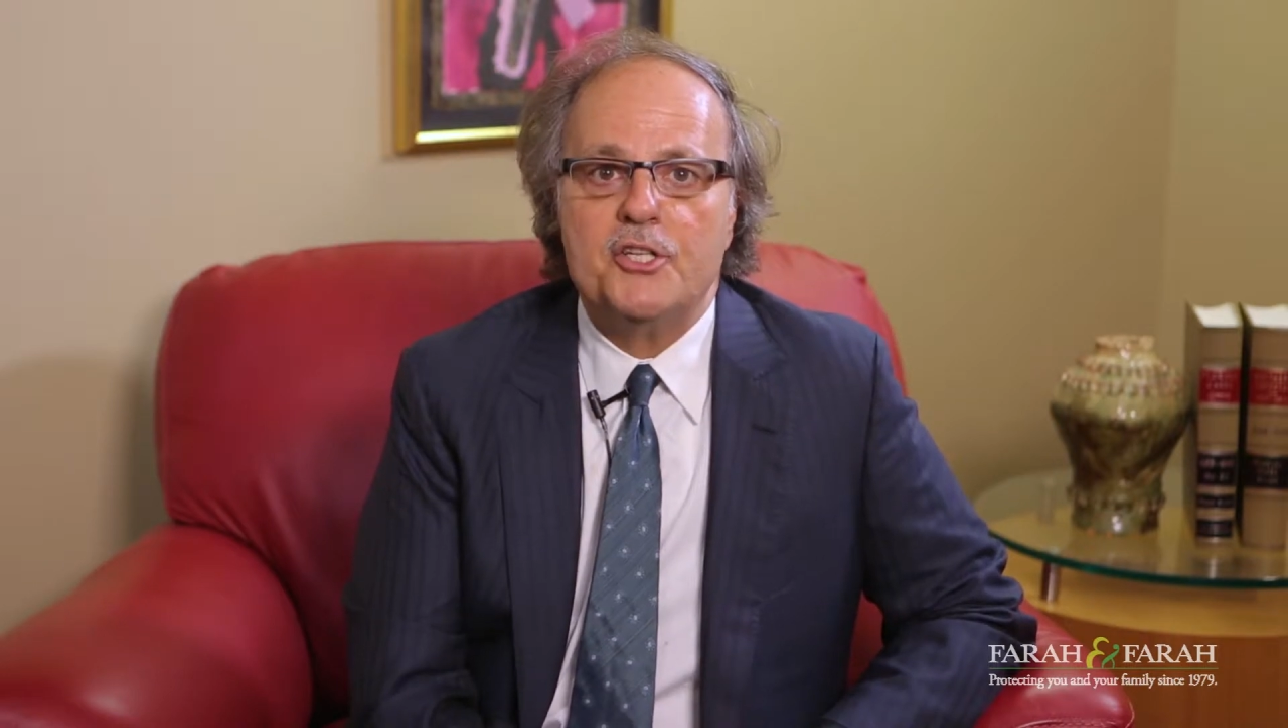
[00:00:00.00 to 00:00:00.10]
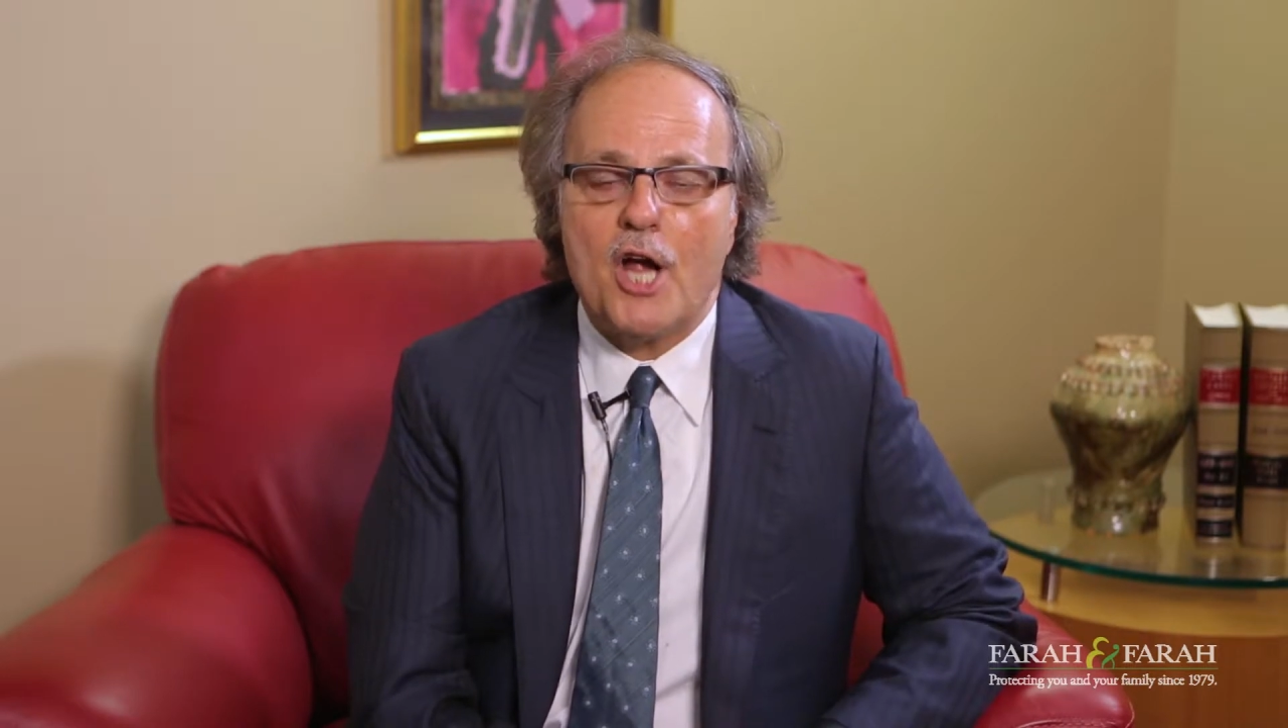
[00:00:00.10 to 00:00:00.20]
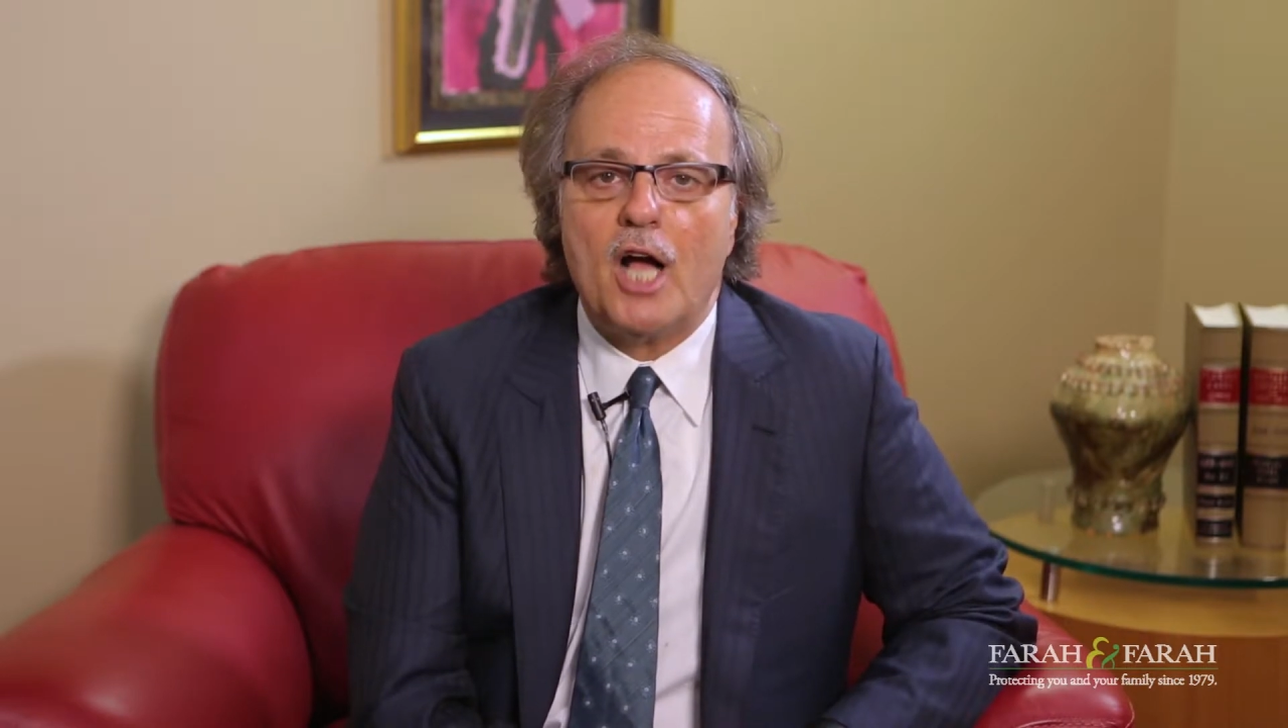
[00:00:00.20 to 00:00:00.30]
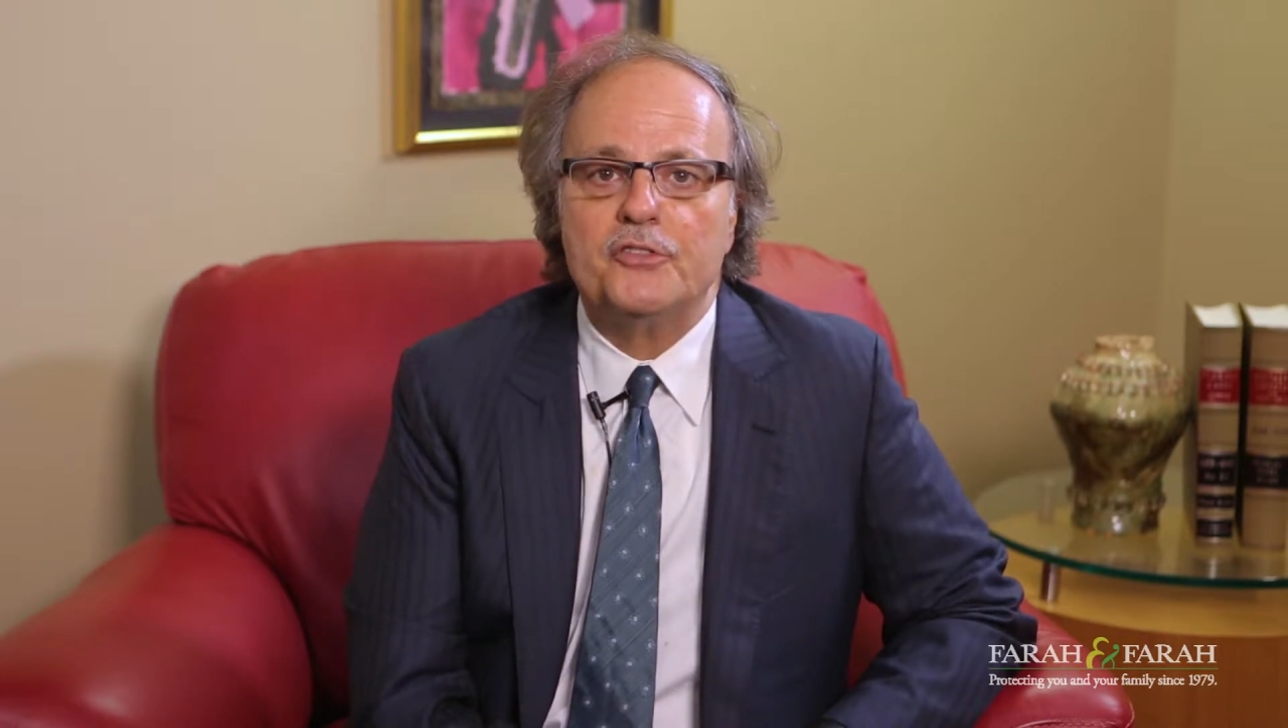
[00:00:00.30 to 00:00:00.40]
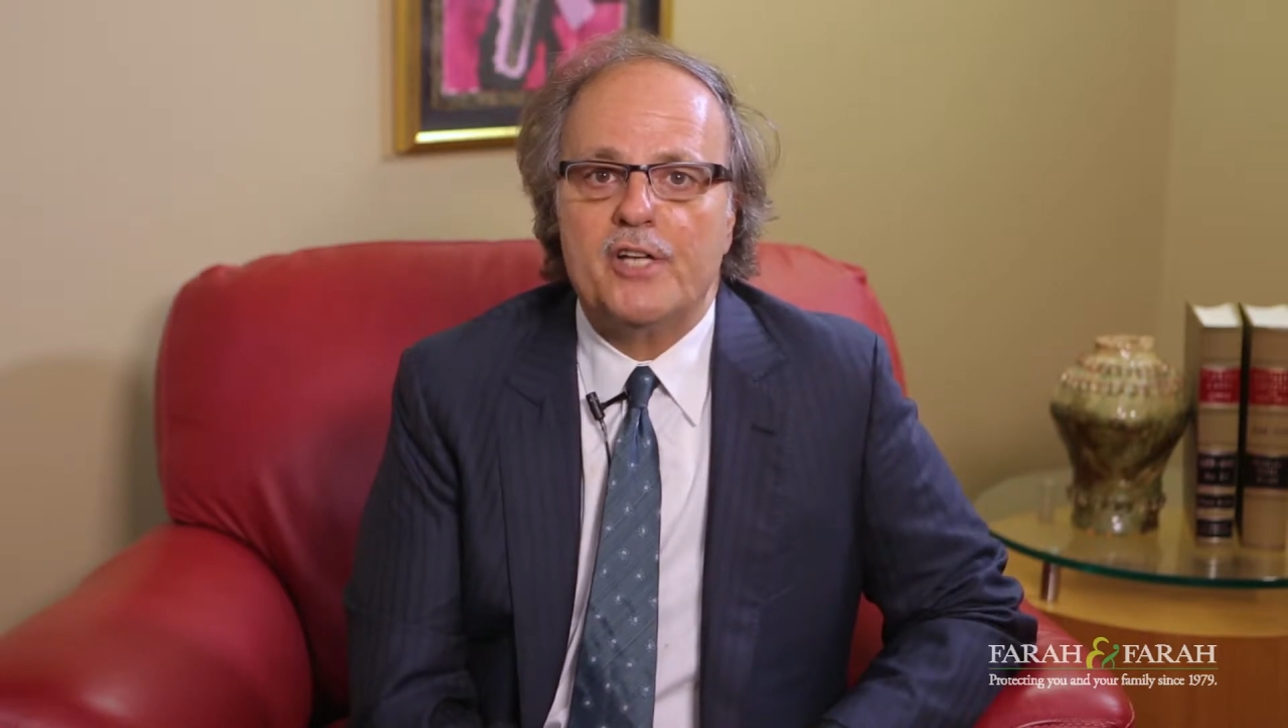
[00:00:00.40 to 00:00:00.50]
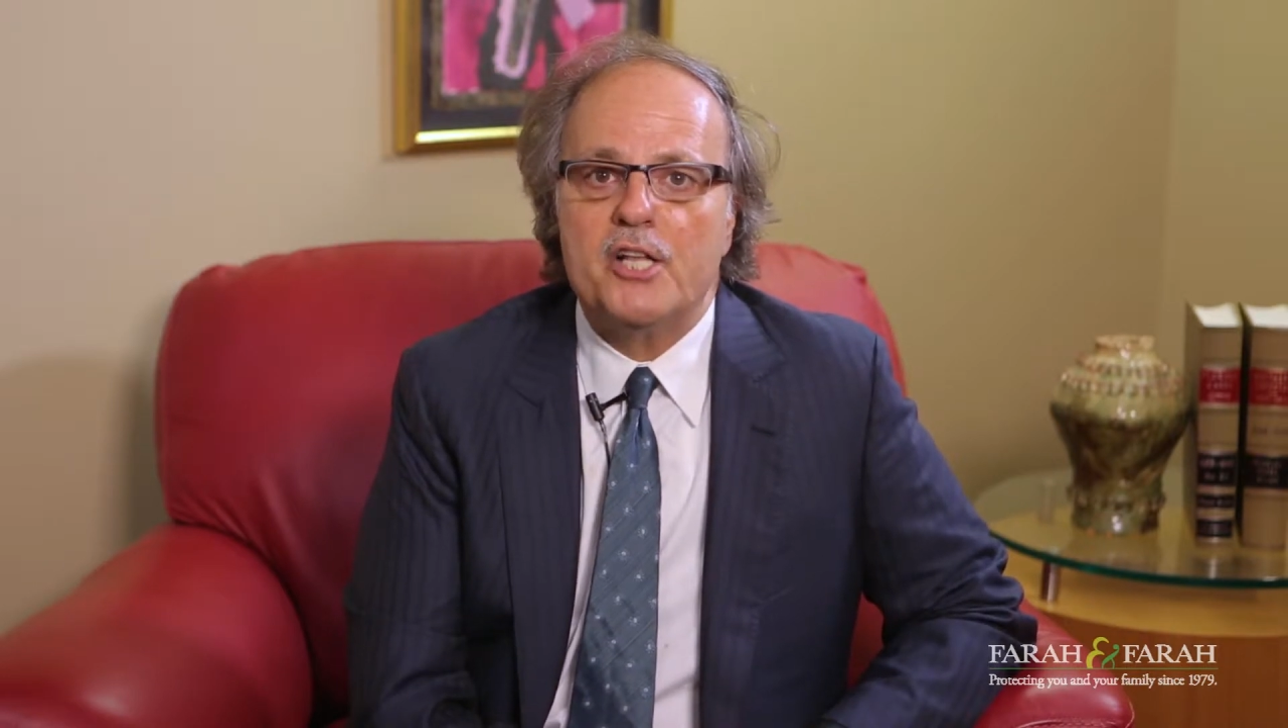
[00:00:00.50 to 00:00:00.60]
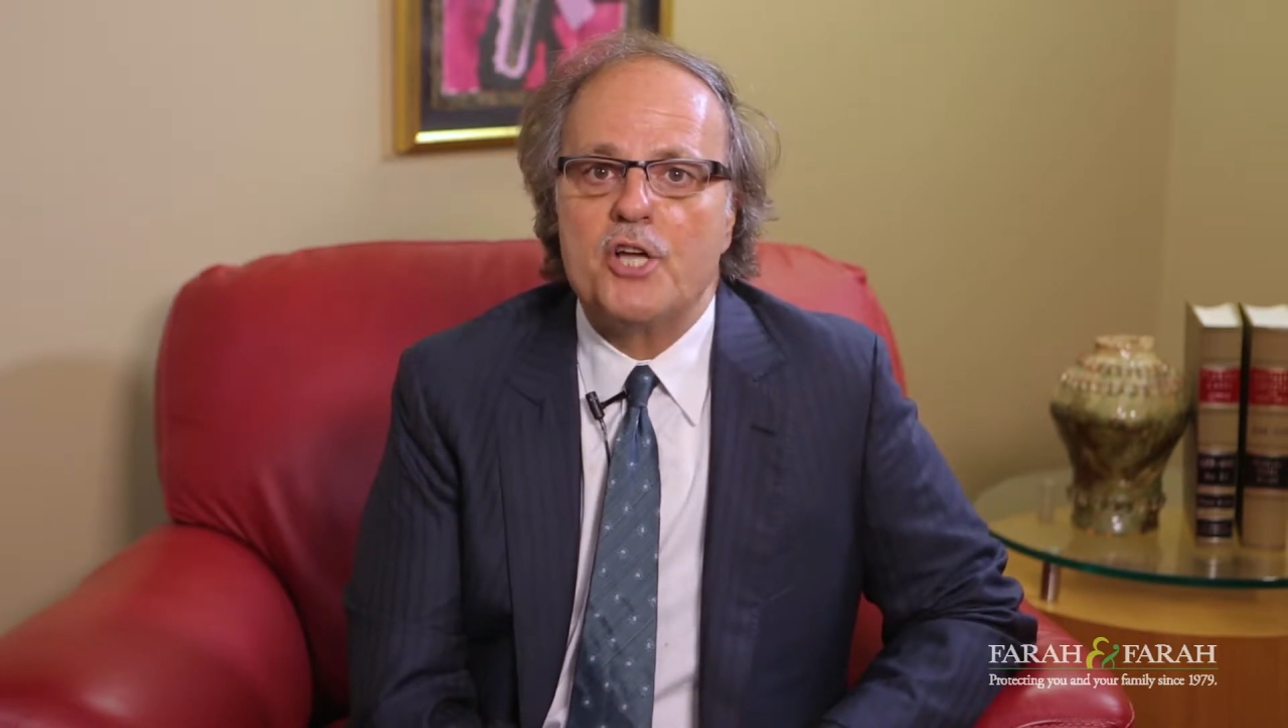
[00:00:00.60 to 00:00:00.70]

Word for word: a Johnson